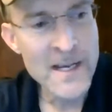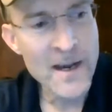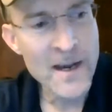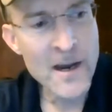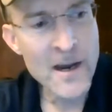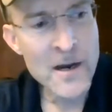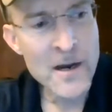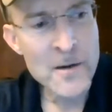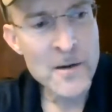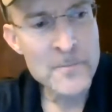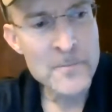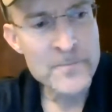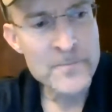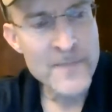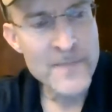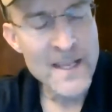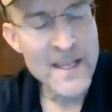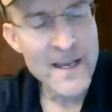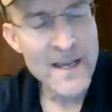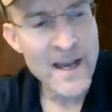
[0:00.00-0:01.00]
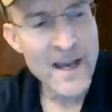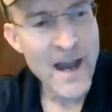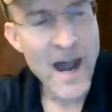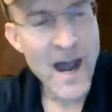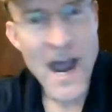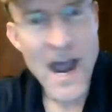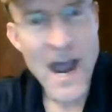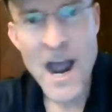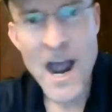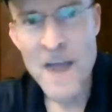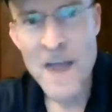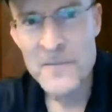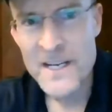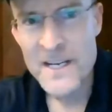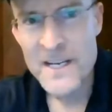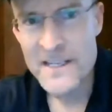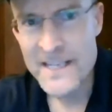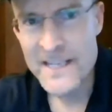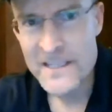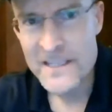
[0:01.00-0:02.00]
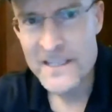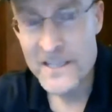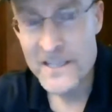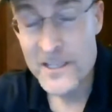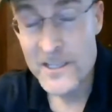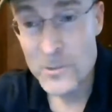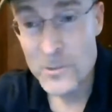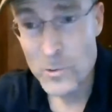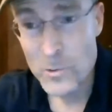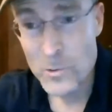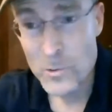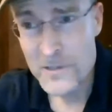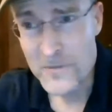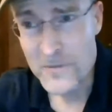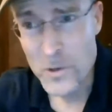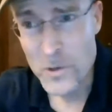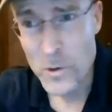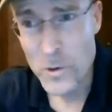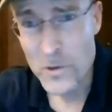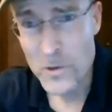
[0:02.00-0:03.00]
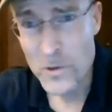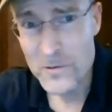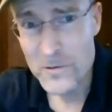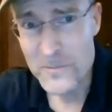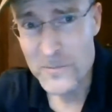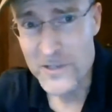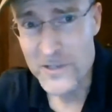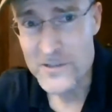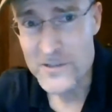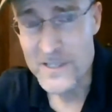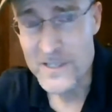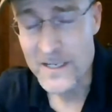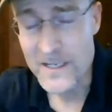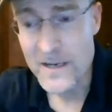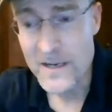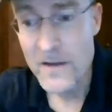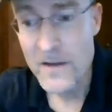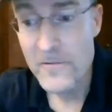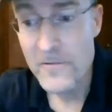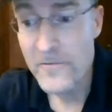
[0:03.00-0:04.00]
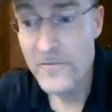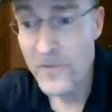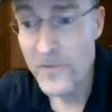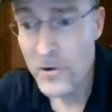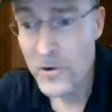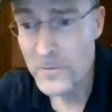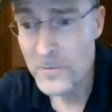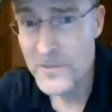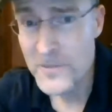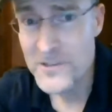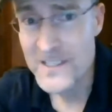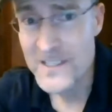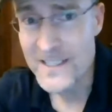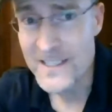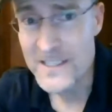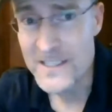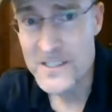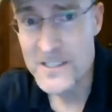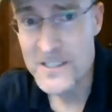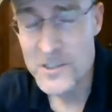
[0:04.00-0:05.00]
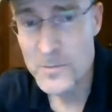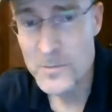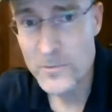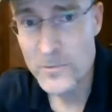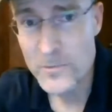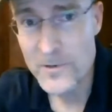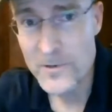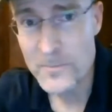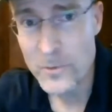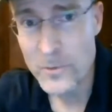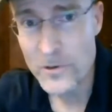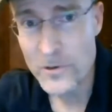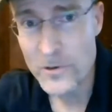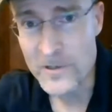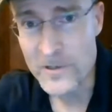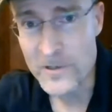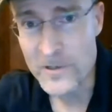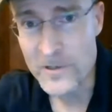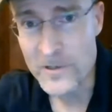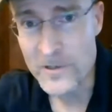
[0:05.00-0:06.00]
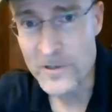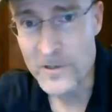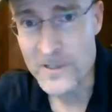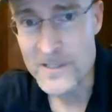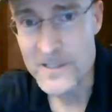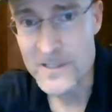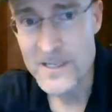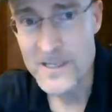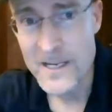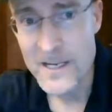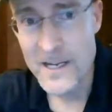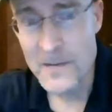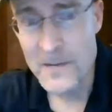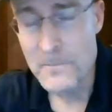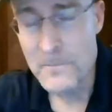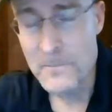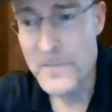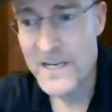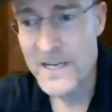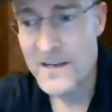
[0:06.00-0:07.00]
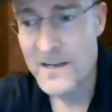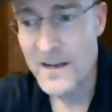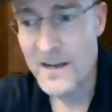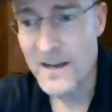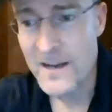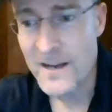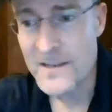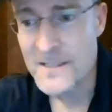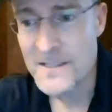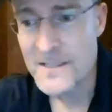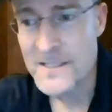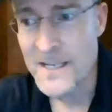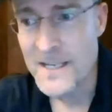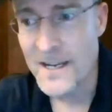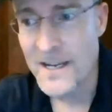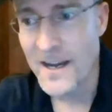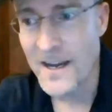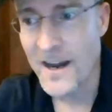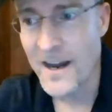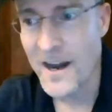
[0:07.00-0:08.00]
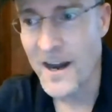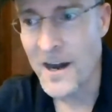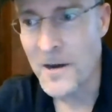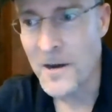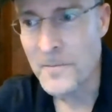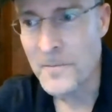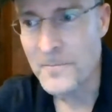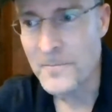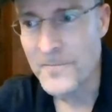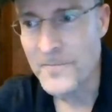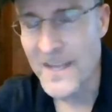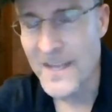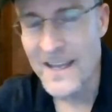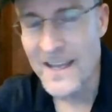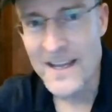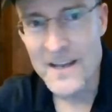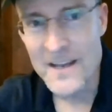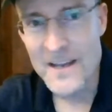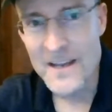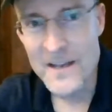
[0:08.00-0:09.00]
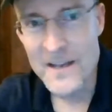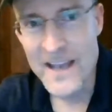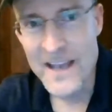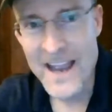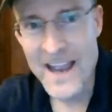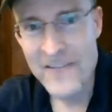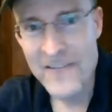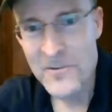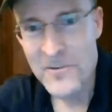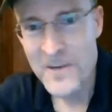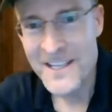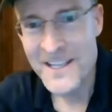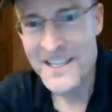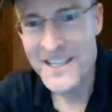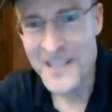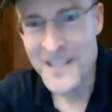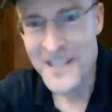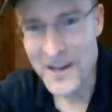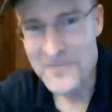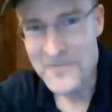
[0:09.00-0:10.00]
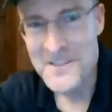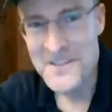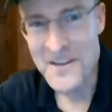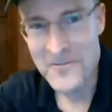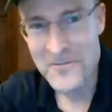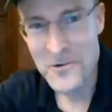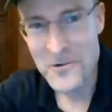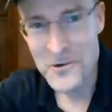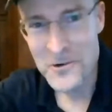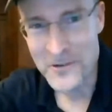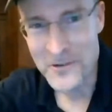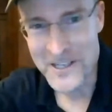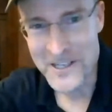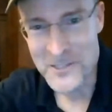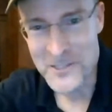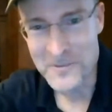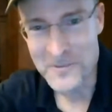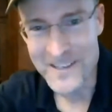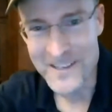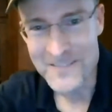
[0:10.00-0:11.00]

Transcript: Um, I mean, in the world of choral music, folk music is super important because um, everybody loves a folk arrangement.